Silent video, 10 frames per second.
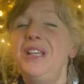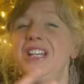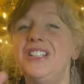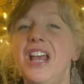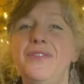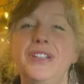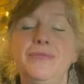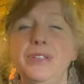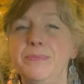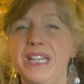each coven
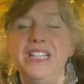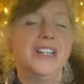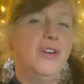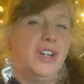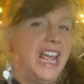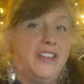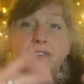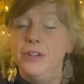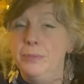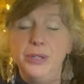would meet on a
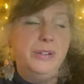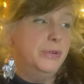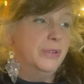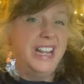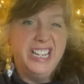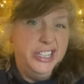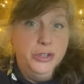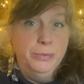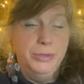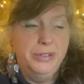full moon or a
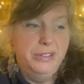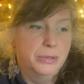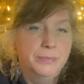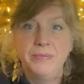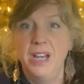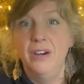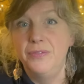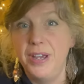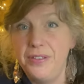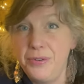new moon or
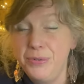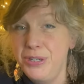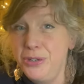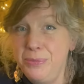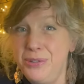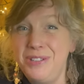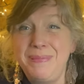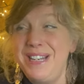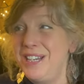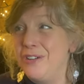halfway through a new moon,
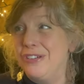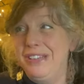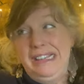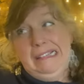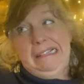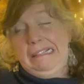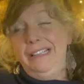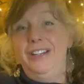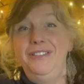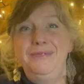depending on,
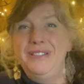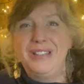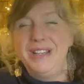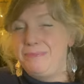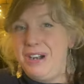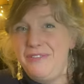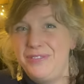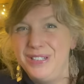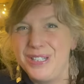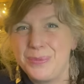you know, what their
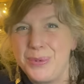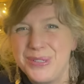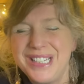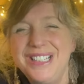preference was.